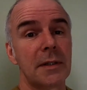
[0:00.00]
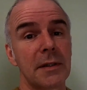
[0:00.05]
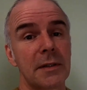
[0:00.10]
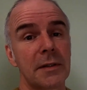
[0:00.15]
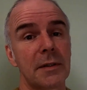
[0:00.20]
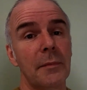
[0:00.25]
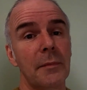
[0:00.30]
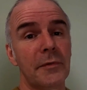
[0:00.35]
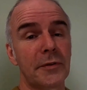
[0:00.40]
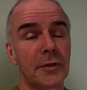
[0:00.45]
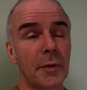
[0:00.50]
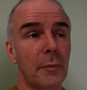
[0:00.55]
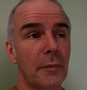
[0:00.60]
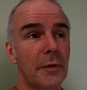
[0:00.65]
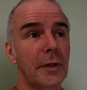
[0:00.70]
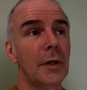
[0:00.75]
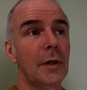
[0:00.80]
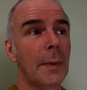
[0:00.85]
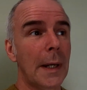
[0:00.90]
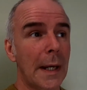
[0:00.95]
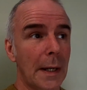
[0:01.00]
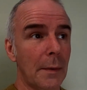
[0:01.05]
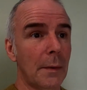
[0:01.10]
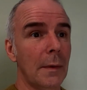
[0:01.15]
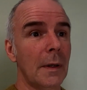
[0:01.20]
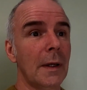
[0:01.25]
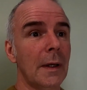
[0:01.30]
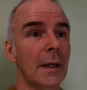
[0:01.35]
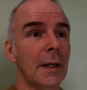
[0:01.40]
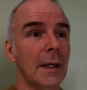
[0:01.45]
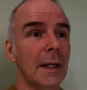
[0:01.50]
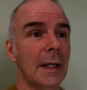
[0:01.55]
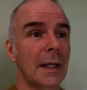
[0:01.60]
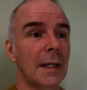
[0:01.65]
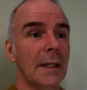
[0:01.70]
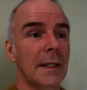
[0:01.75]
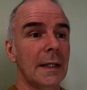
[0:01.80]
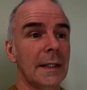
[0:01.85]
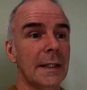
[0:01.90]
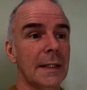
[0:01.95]
There's some, something about
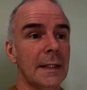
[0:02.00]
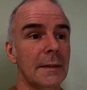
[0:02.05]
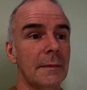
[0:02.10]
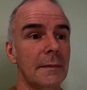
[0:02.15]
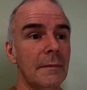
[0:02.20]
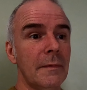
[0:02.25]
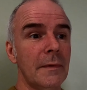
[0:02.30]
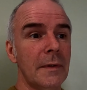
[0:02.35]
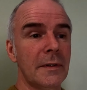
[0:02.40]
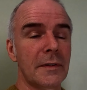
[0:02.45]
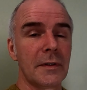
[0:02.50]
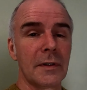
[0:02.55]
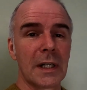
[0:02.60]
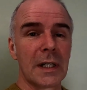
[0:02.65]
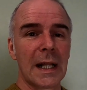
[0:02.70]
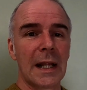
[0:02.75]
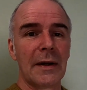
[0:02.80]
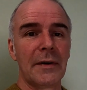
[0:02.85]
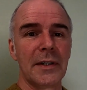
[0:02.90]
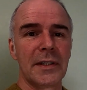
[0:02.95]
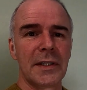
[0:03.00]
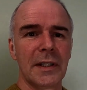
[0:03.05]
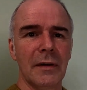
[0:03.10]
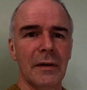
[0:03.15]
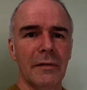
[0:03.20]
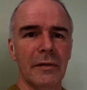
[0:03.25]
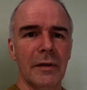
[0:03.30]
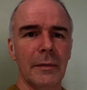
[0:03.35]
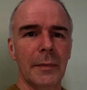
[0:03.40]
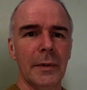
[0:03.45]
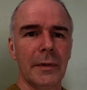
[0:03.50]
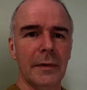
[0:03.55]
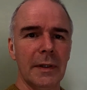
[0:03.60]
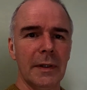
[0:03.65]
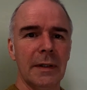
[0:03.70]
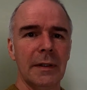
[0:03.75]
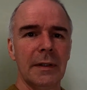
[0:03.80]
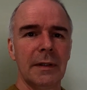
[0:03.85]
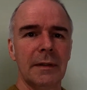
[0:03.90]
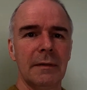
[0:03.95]
um, the sort of clarity of them and
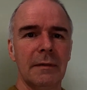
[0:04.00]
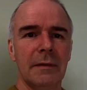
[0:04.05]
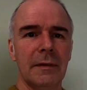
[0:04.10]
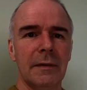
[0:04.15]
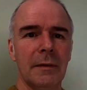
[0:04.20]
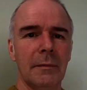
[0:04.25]
the,